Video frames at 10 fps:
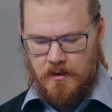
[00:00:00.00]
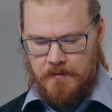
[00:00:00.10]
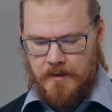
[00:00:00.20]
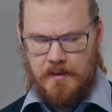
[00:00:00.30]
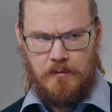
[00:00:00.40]

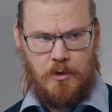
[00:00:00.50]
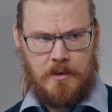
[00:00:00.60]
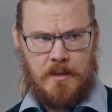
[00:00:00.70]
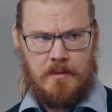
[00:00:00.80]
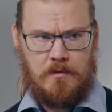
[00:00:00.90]
field
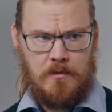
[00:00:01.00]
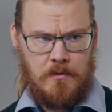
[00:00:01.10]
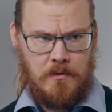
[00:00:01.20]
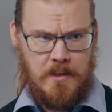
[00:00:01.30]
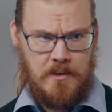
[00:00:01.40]
worker
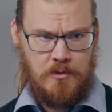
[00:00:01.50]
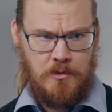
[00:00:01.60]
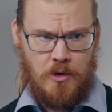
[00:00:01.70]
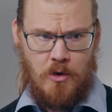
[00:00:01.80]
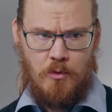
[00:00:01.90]
needs to
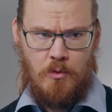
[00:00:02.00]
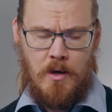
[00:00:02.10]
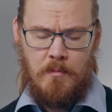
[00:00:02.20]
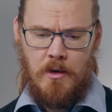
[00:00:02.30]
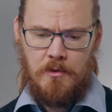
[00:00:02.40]
know
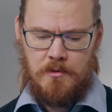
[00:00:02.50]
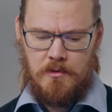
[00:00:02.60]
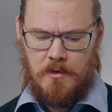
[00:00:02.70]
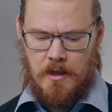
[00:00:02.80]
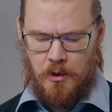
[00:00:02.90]
about
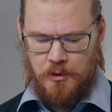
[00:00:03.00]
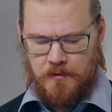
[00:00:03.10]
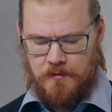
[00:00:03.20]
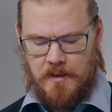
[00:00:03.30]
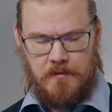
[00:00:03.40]
a lot
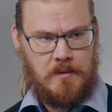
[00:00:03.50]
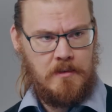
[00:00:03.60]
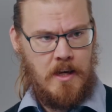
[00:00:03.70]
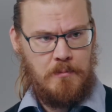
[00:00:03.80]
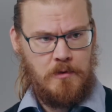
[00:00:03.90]
of different
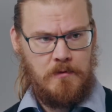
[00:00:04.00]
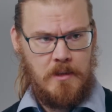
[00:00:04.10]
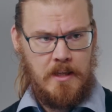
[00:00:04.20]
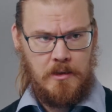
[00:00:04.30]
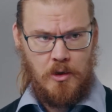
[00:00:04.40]
types of
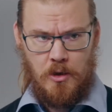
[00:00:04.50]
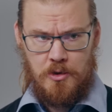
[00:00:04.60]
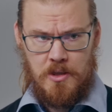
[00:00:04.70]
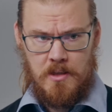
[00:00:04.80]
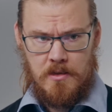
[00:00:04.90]

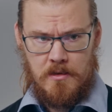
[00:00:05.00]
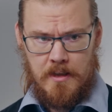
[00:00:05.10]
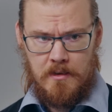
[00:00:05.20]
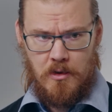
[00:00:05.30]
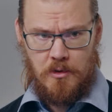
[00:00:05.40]
technologies,
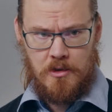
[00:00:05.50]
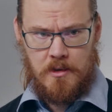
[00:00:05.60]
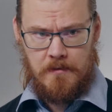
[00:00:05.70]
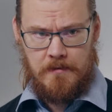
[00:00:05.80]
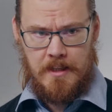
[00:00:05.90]

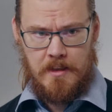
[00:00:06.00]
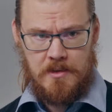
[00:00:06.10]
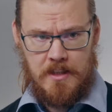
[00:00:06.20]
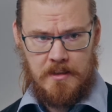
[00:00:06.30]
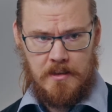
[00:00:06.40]
technological
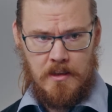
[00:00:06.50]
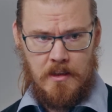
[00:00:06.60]
fields, and